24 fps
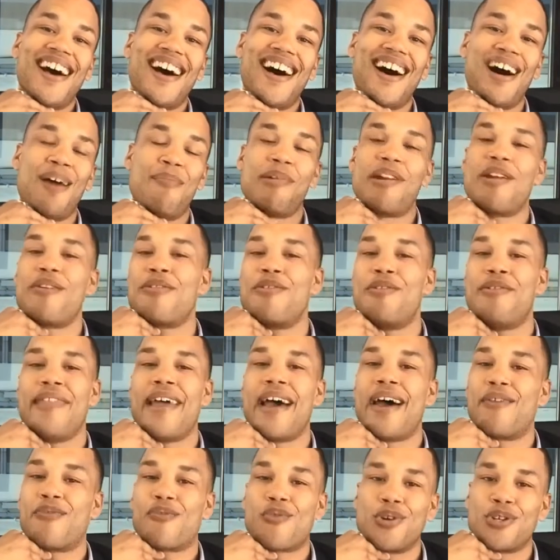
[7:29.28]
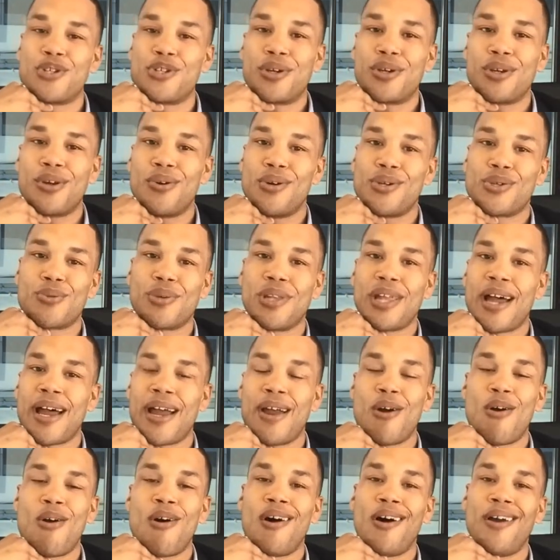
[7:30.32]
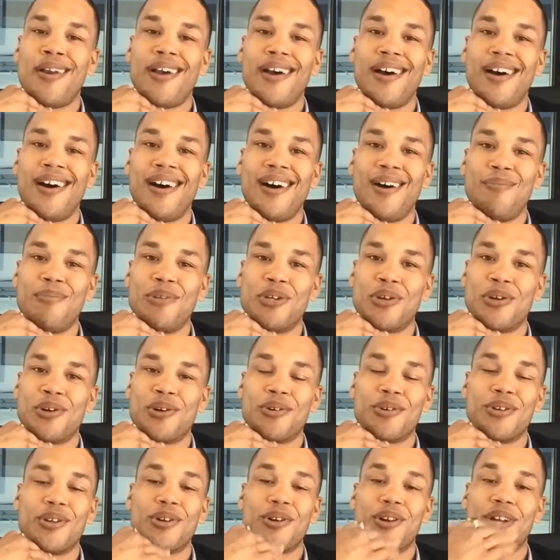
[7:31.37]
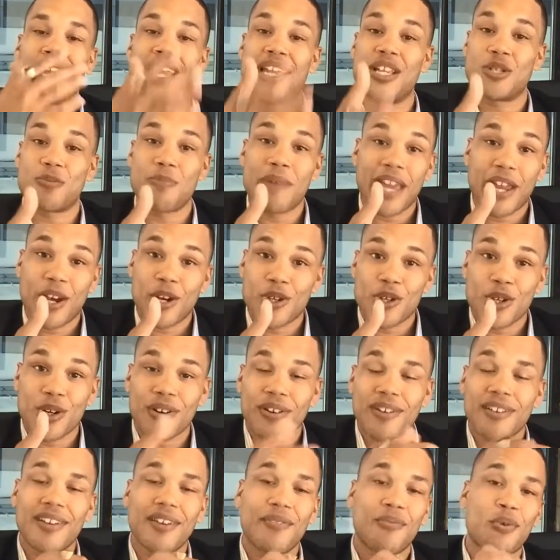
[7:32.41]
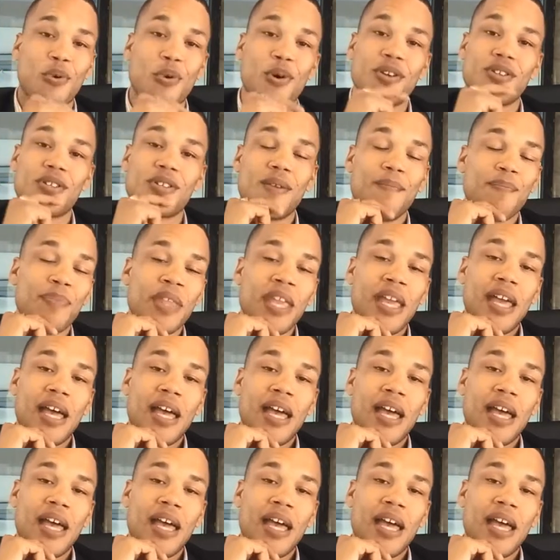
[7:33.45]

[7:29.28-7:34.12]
But other than that, of course, you can always rely on your case manager, of course.